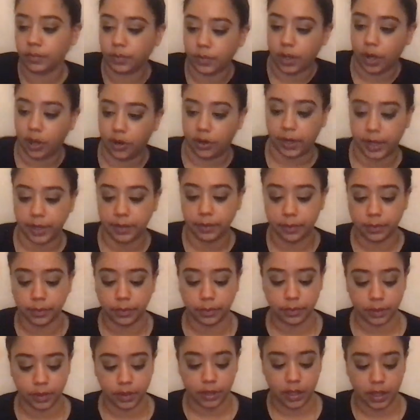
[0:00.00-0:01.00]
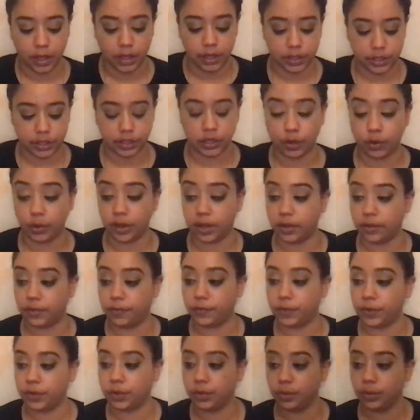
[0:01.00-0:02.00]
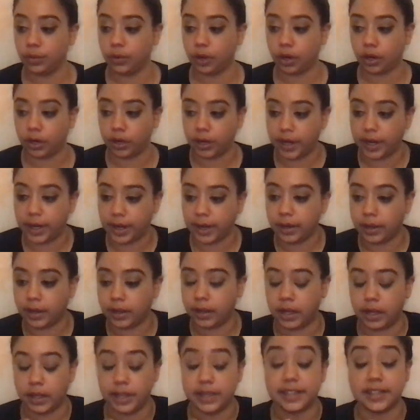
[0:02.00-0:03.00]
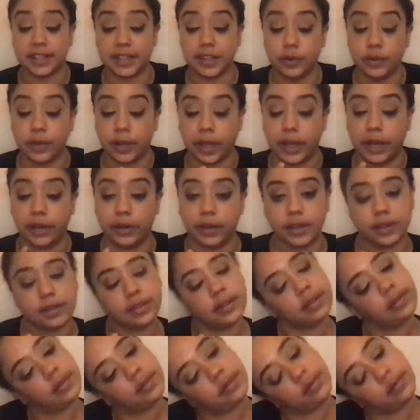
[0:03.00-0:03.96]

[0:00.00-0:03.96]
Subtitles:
All right. So if you are a single Aries,